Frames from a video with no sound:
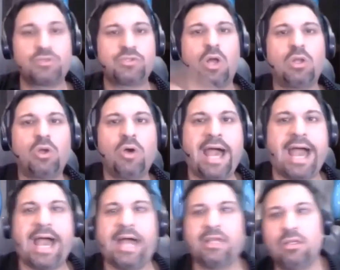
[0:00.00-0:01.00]
solo
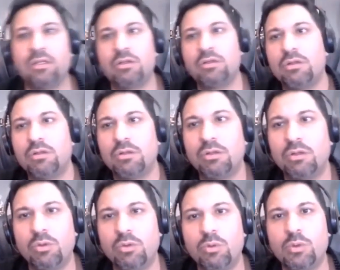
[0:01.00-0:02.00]
ad
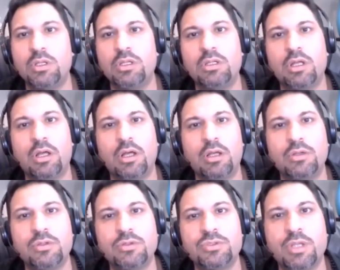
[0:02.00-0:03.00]
with uh,
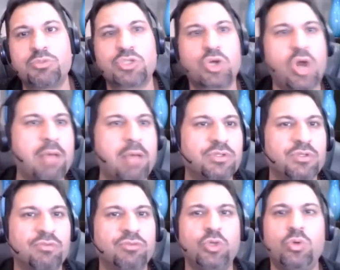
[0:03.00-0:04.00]

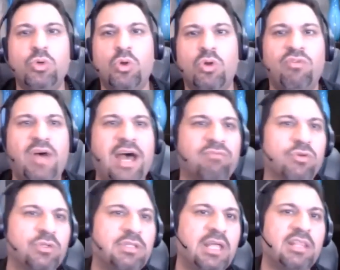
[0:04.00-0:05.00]
subscribers of two or
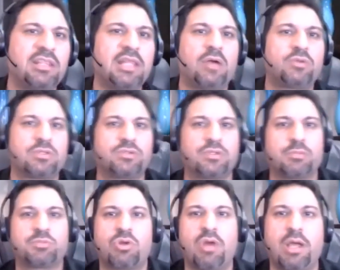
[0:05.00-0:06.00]
five or 10,000
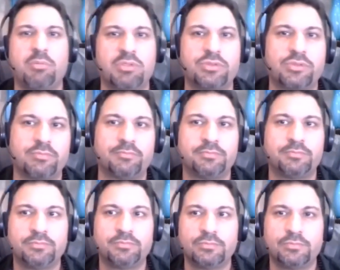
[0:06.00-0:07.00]
subscribers?
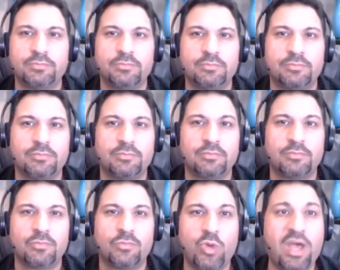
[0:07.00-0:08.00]

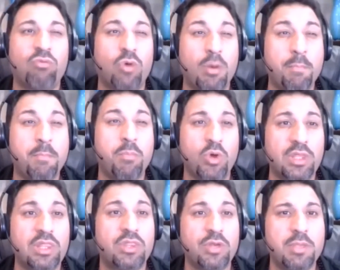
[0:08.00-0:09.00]
We have
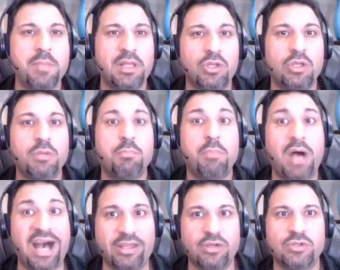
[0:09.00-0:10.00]
1.3 million
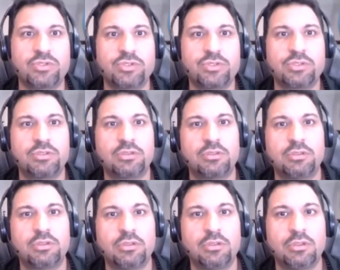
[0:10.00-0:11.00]
buyers.
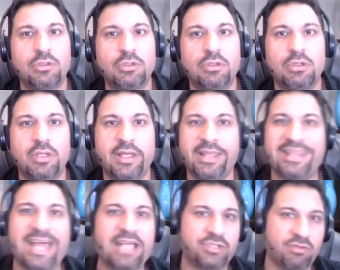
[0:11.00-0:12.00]

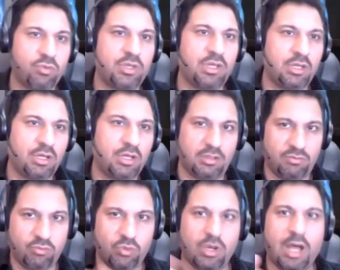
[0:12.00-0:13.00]
That's if, we, uh,
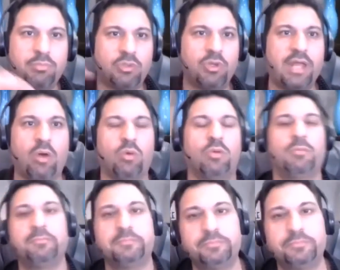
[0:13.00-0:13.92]
if we're up to now.